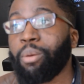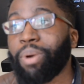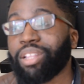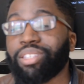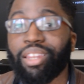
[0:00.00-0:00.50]

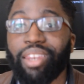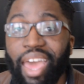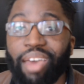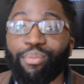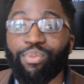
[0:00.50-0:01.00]
but the
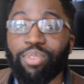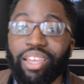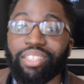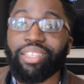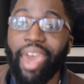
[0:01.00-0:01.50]

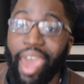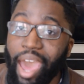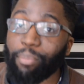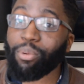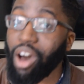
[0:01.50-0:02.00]
Netflix
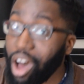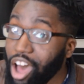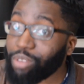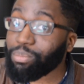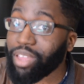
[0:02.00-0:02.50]
app
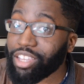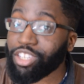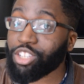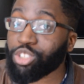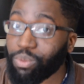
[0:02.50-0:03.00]
on
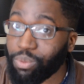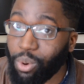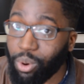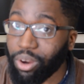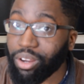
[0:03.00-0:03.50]
PlayStation
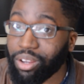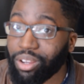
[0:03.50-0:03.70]
4